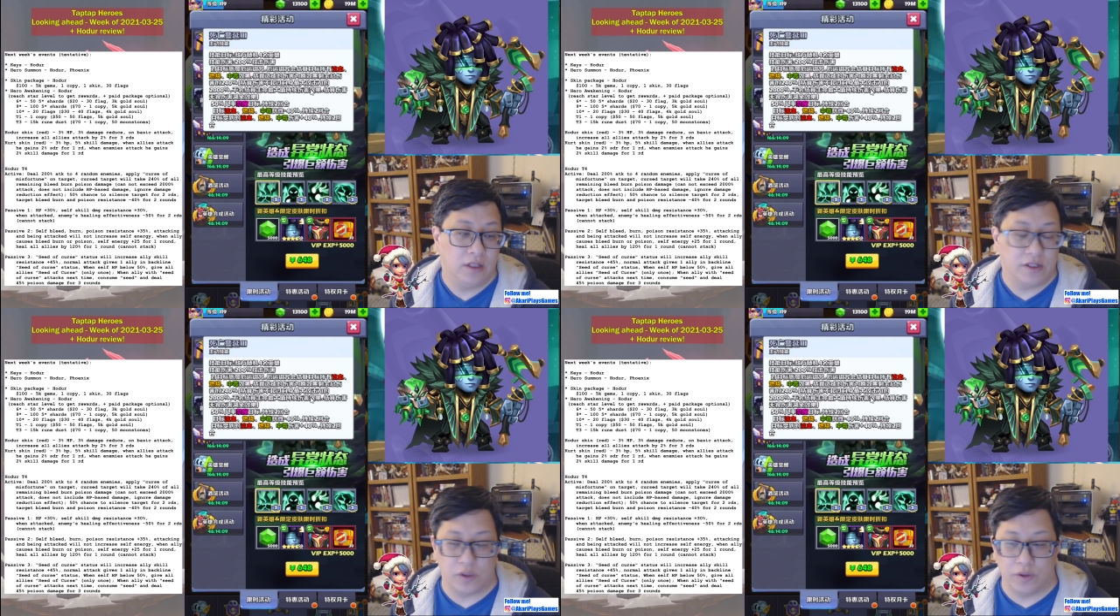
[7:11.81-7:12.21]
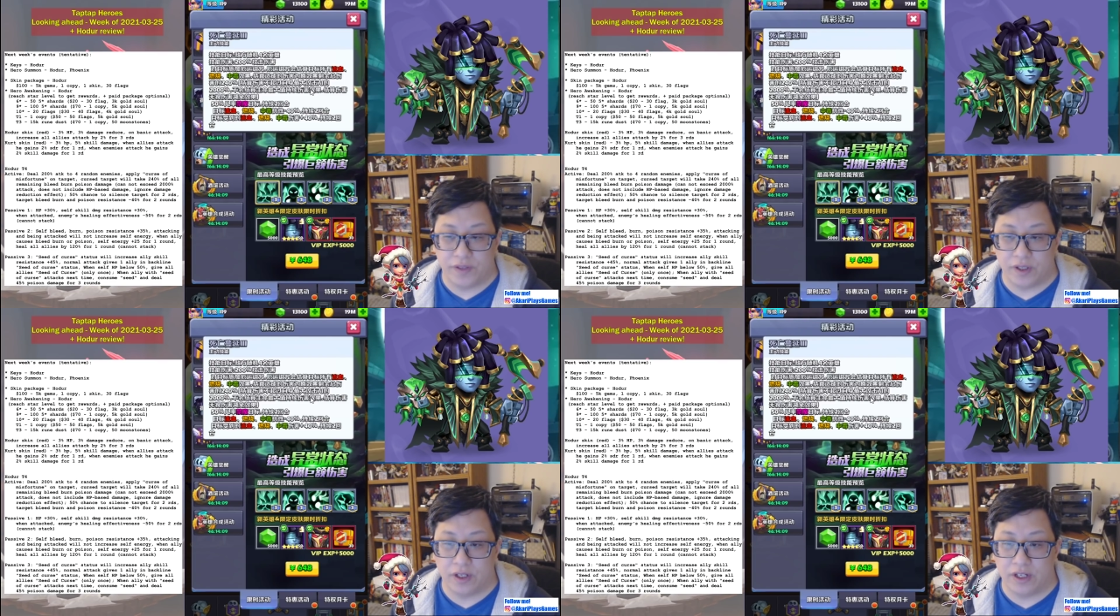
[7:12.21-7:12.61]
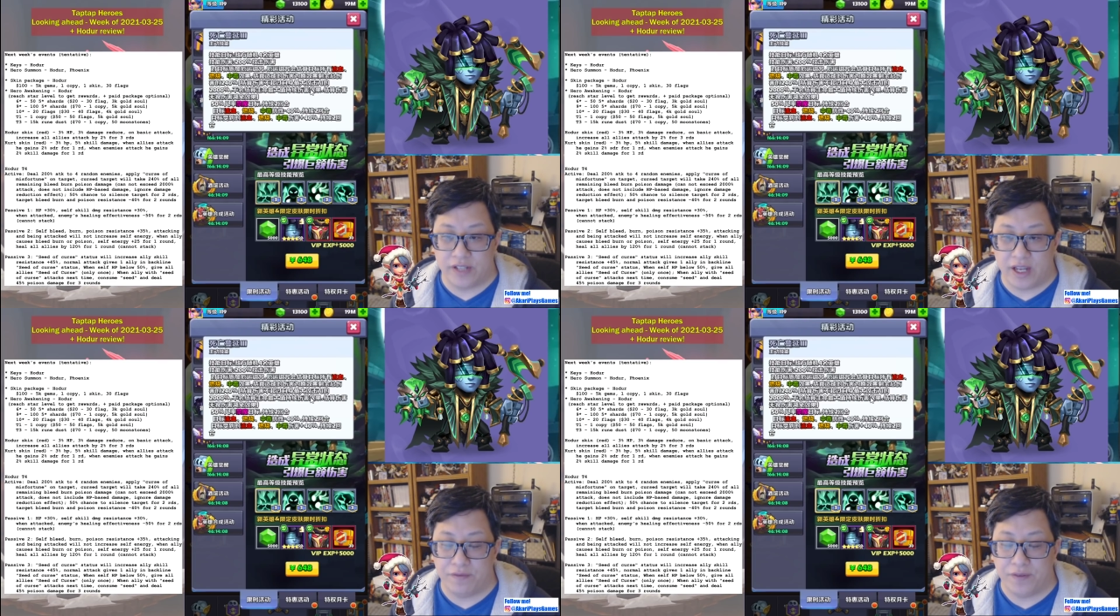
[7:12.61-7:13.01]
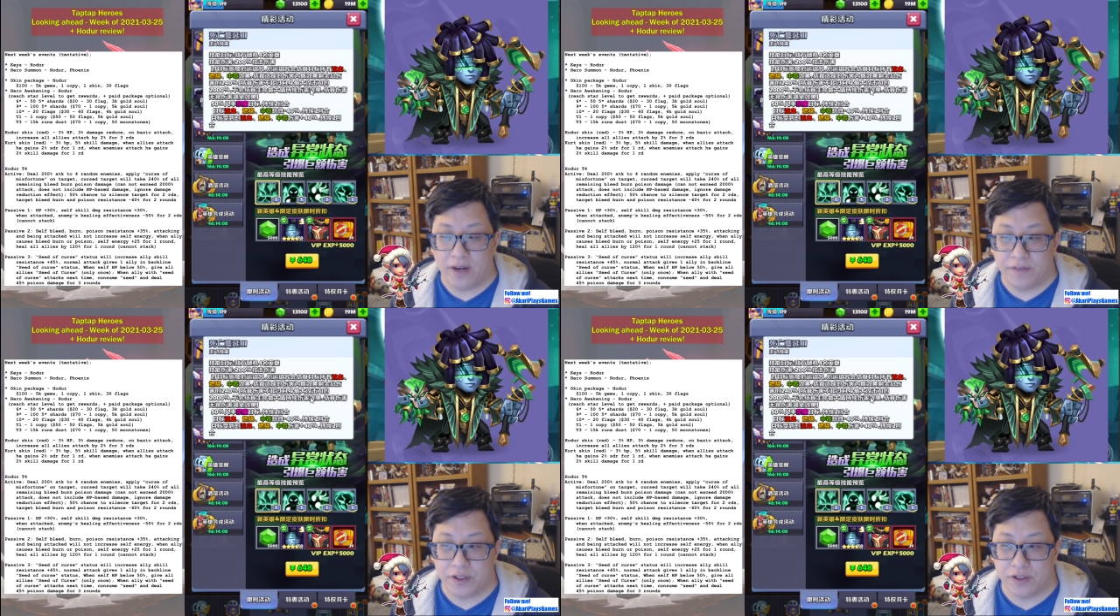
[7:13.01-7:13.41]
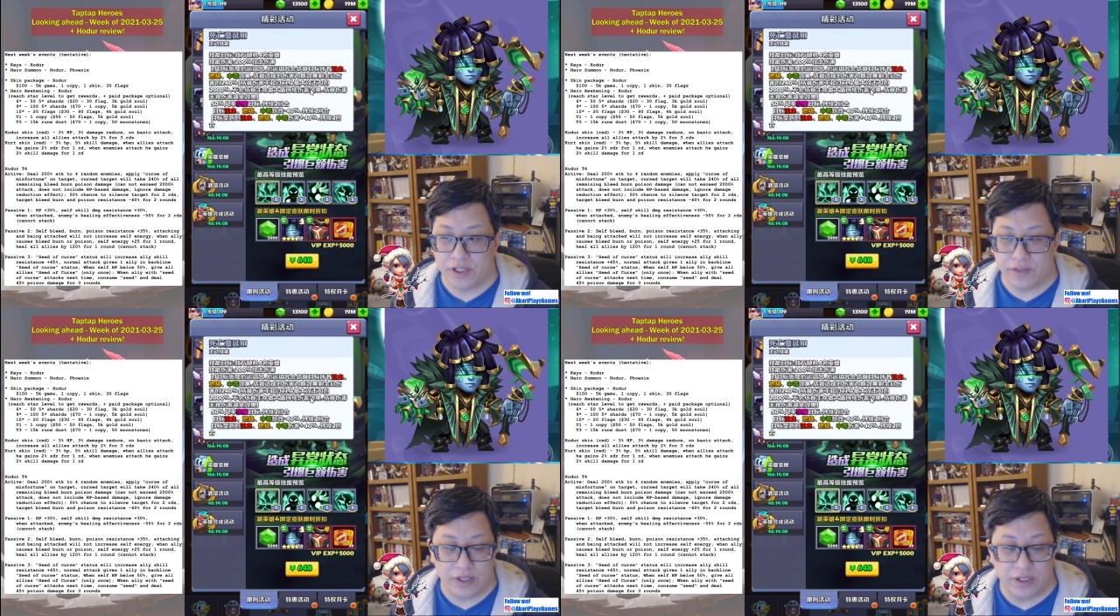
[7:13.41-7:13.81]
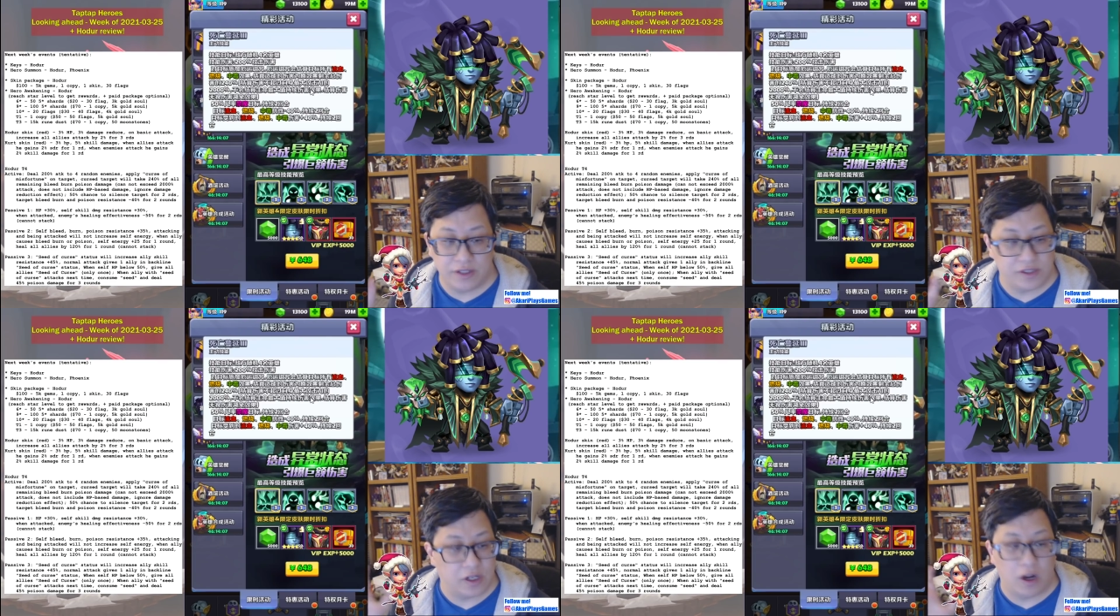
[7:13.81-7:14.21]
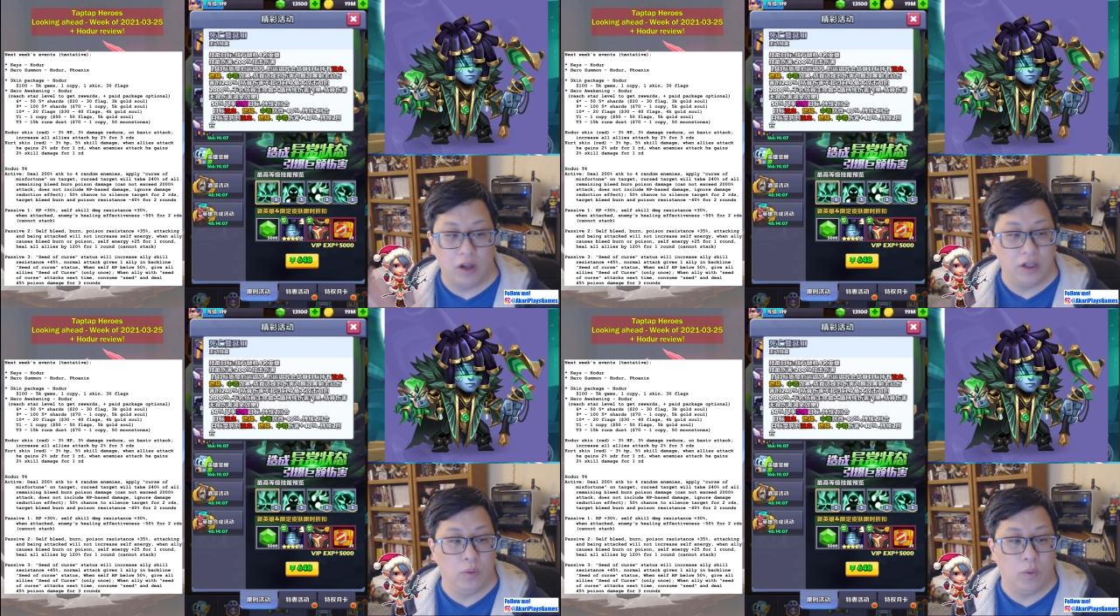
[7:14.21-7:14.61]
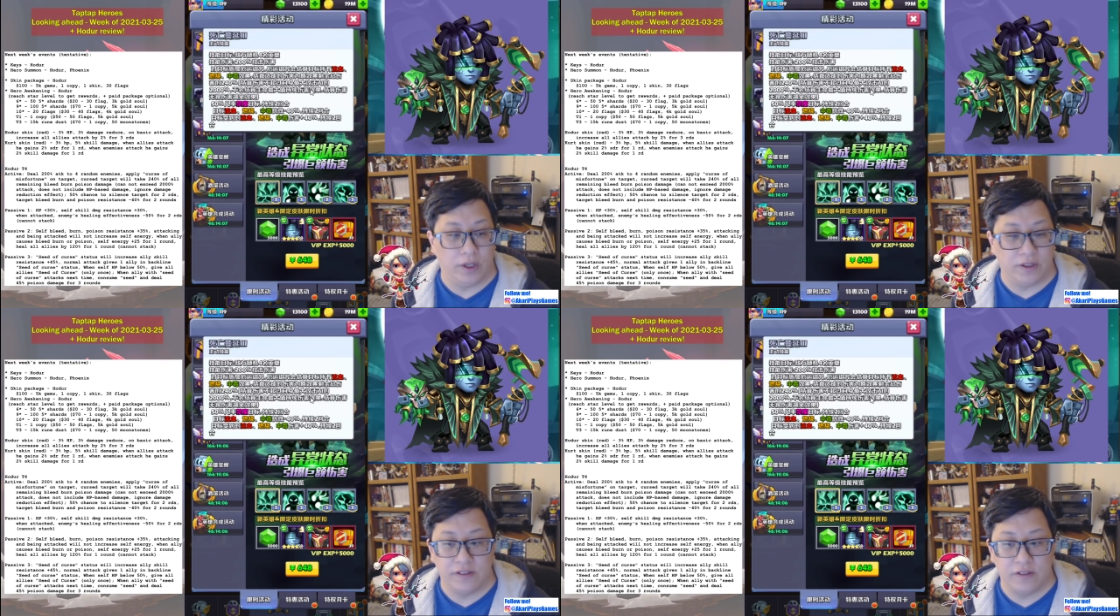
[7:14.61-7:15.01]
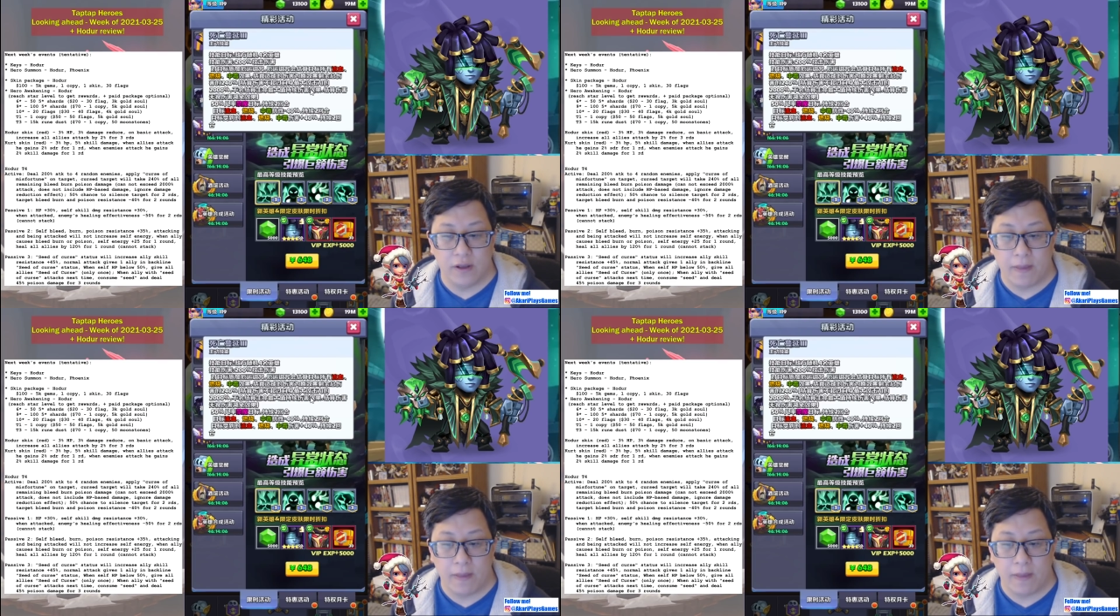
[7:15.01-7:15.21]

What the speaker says: So if they're going to take 5 turns of it, it does it all at once,